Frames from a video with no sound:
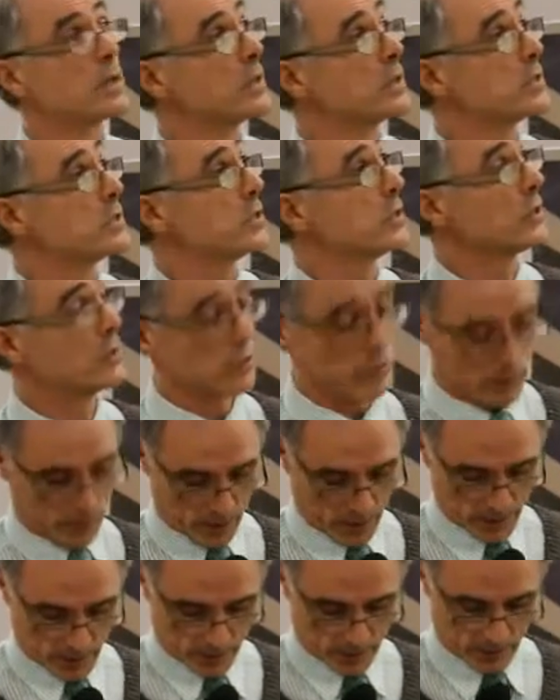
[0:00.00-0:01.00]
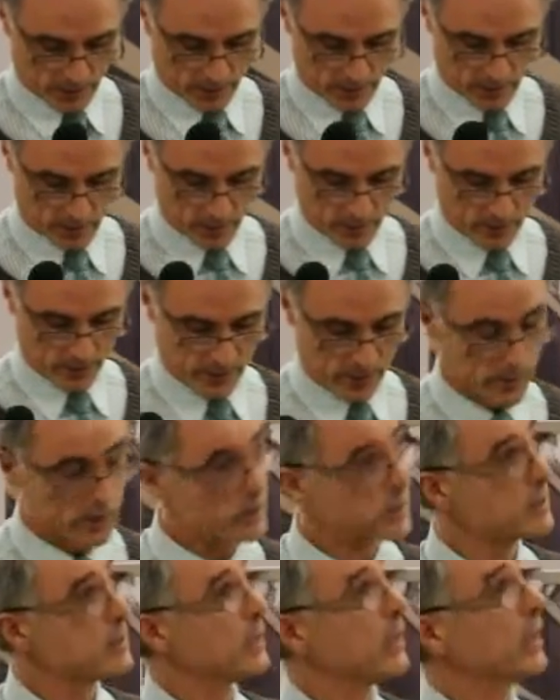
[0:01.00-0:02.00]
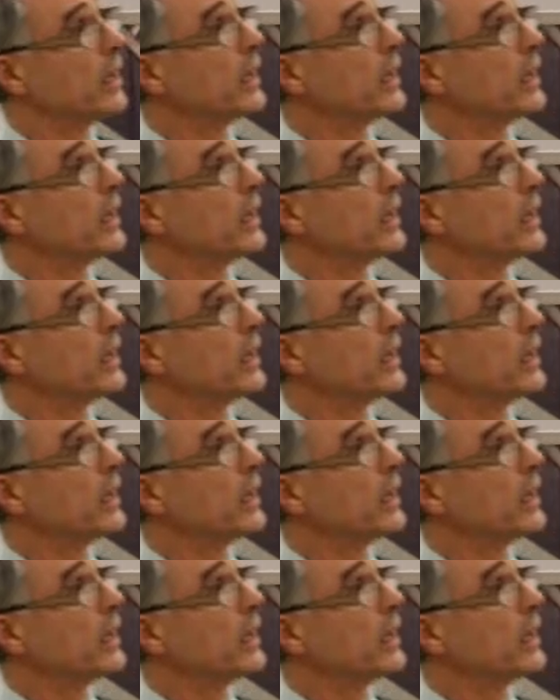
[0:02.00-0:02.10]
So this,